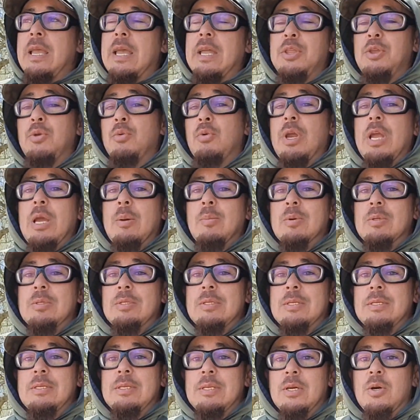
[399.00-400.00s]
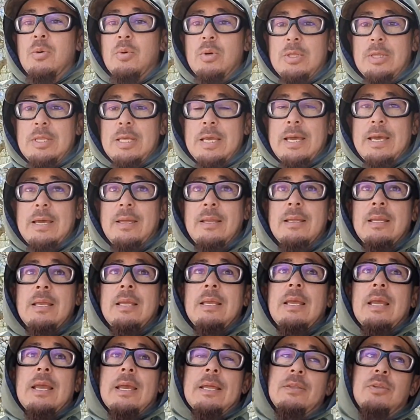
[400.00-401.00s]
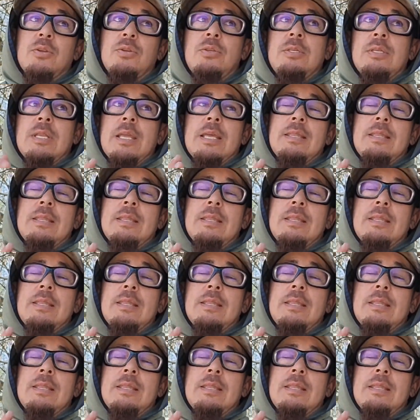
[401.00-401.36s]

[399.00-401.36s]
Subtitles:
and you were able to deal with that, and